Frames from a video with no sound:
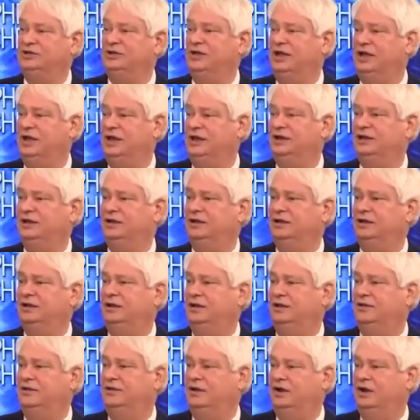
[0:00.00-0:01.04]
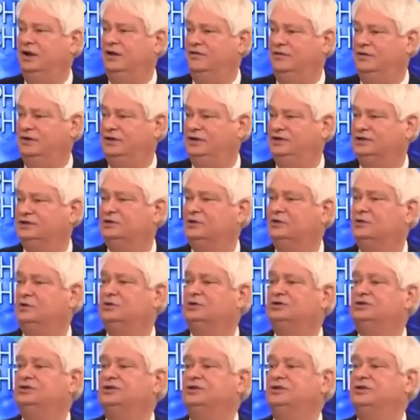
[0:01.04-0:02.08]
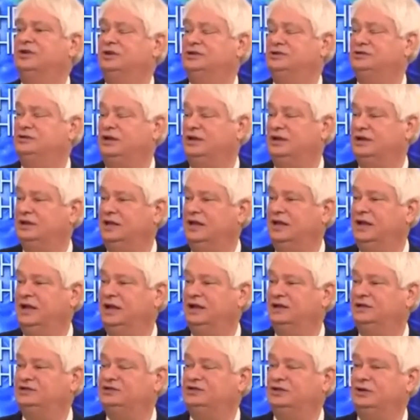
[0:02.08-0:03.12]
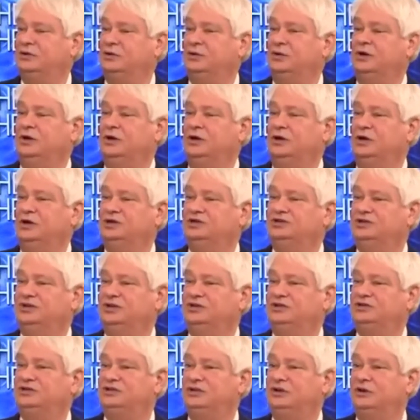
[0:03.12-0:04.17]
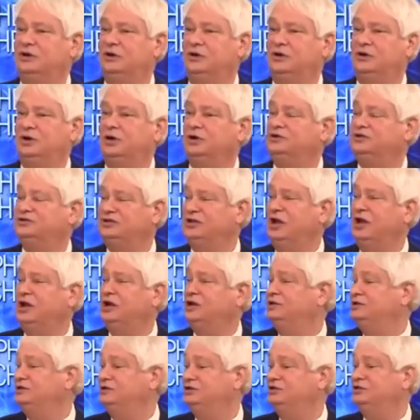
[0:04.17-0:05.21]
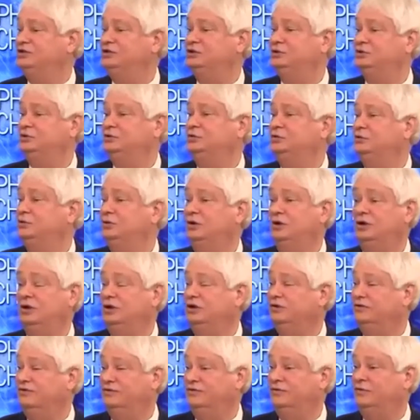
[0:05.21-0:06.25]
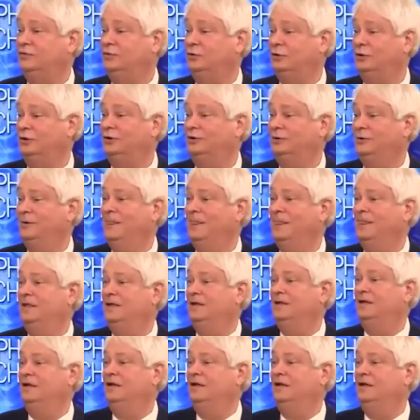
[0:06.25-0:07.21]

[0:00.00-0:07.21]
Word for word: and you see that in the Olivet Discourse and things like that. And so since there are no signs to look for,